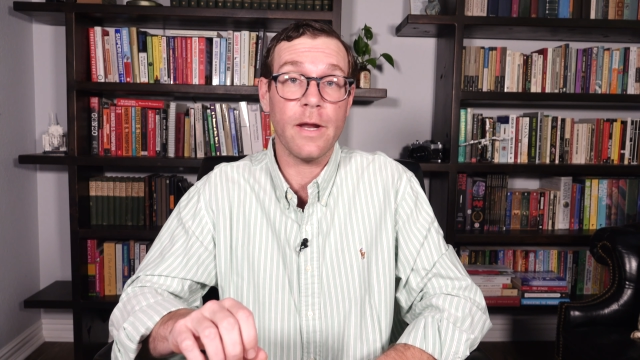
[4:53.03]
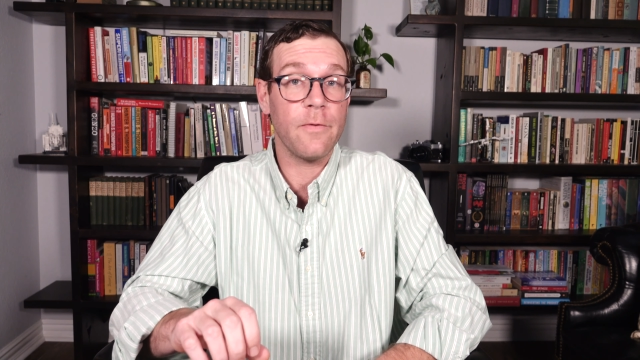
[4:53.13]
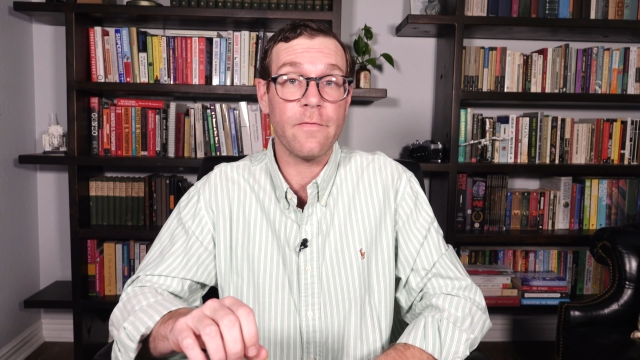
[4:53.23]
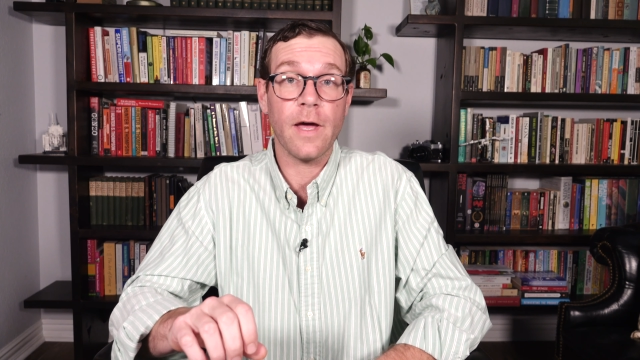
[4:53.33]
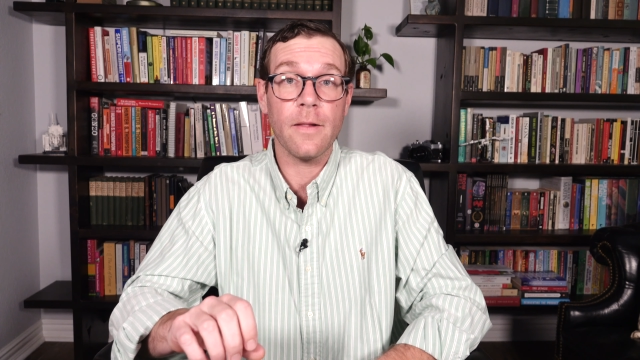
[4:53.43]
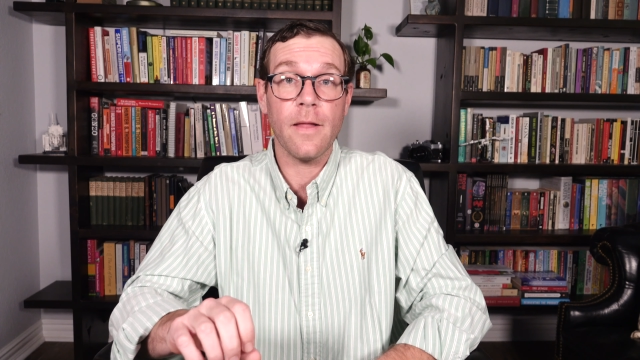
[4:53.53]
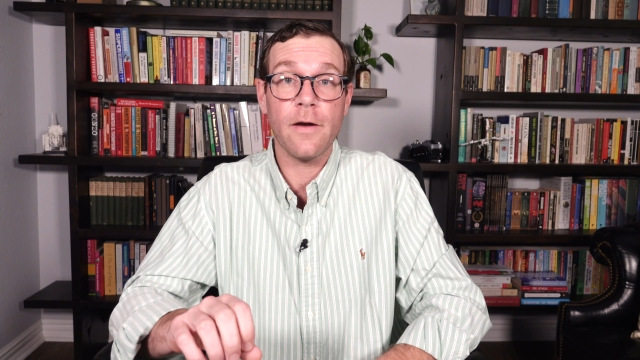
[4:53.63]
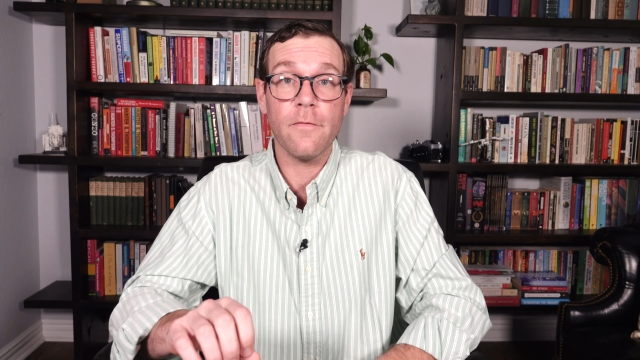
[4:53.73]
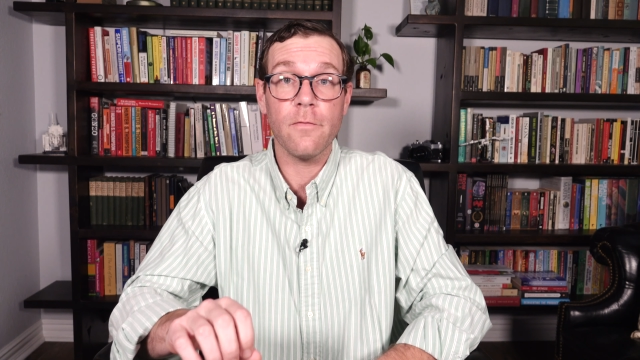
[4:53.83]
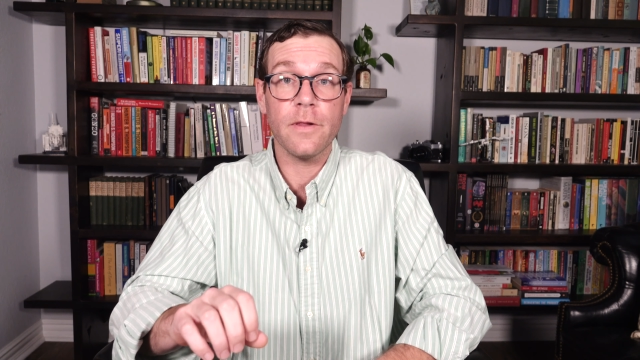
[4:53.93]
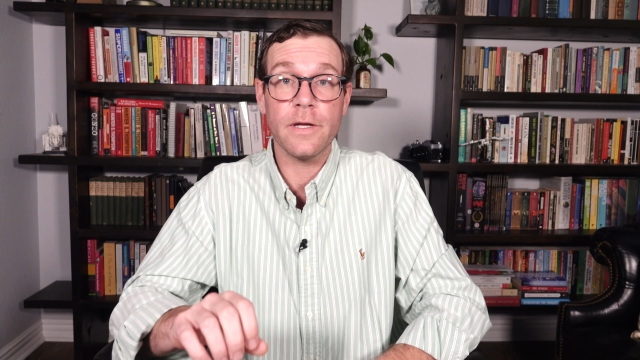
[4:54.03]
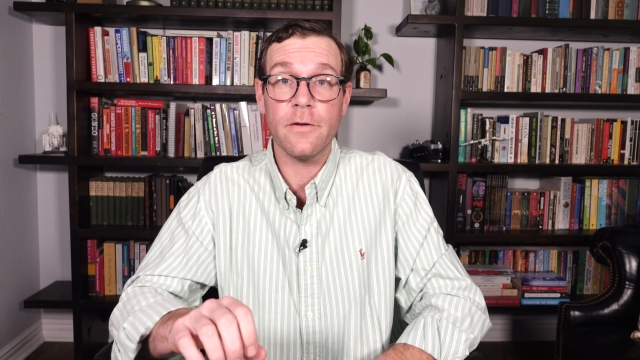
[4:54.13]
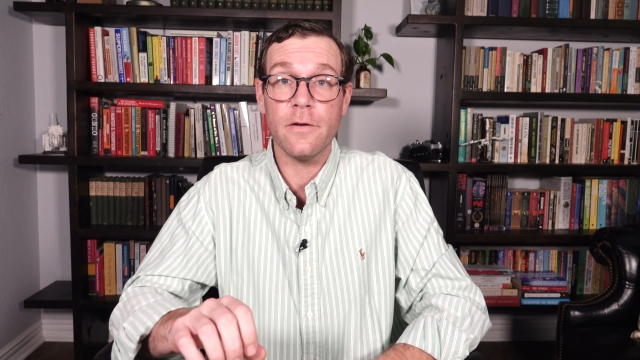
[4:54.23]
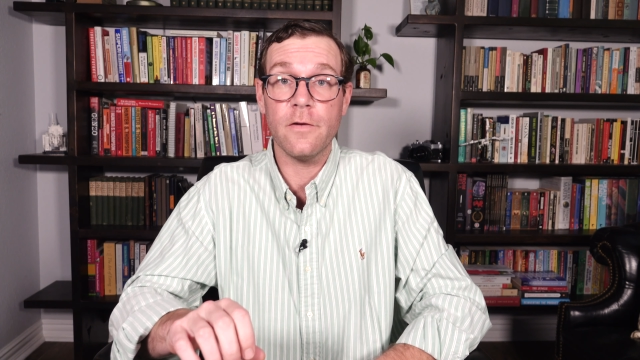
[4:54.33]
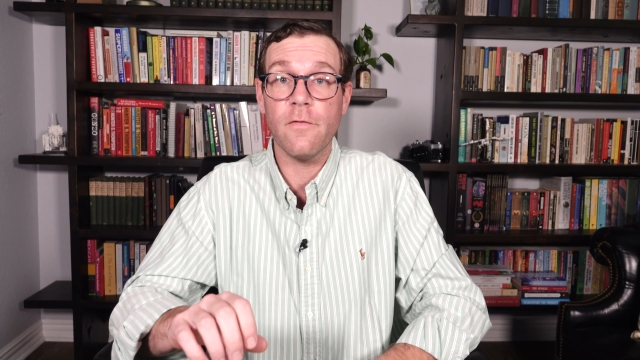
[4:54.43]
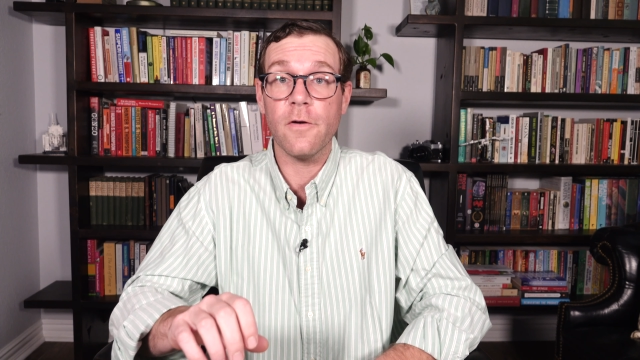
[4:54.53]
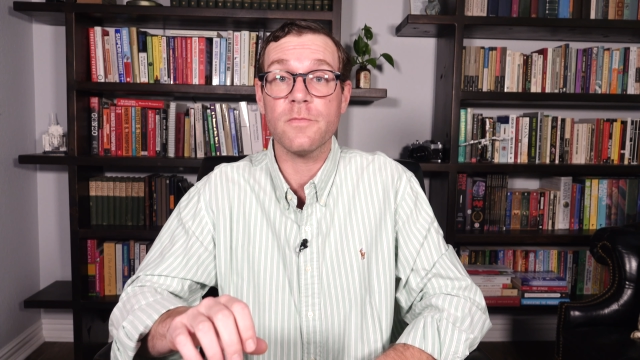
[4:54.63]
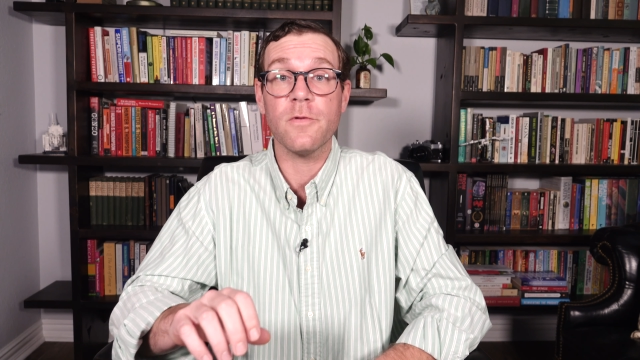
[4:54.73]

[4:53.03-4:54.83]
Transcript: and we've got a lot of really good, diverse